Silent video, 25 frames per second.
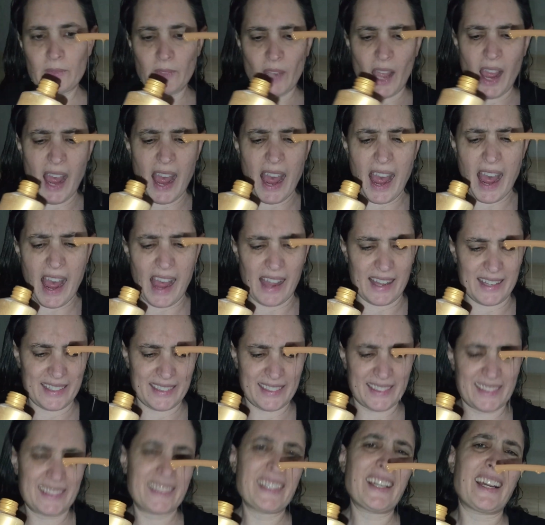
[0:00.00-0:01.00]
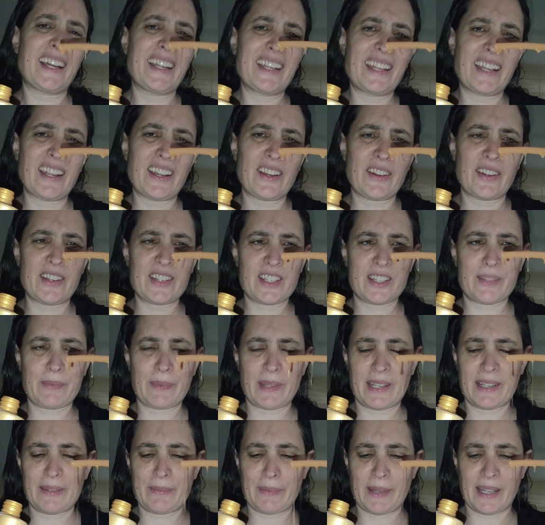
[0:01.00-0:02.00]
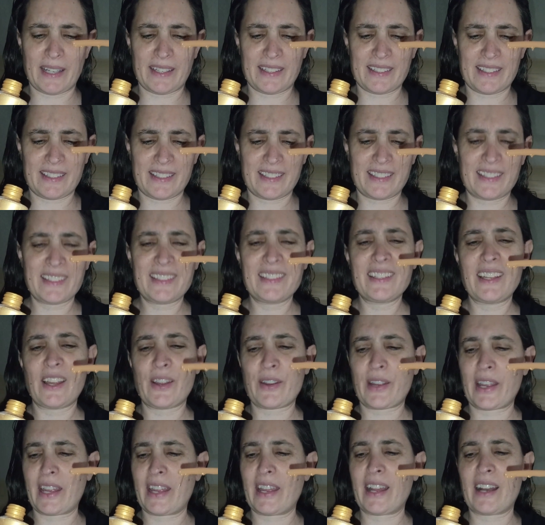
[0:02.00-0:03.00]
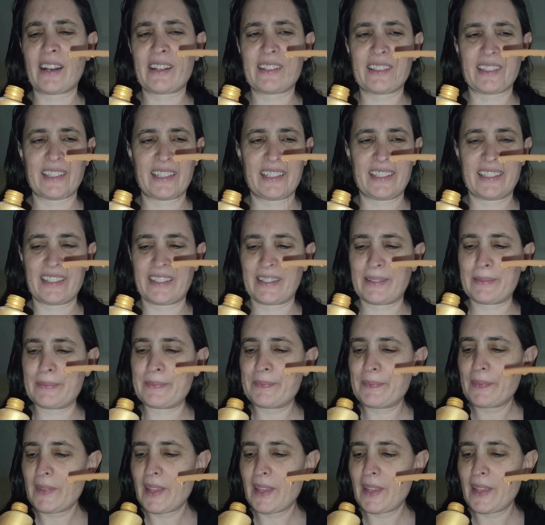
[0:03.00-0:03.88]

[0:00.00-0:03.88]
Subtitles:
Ah, I know, I just made a mess. Okay, I'll clean it up.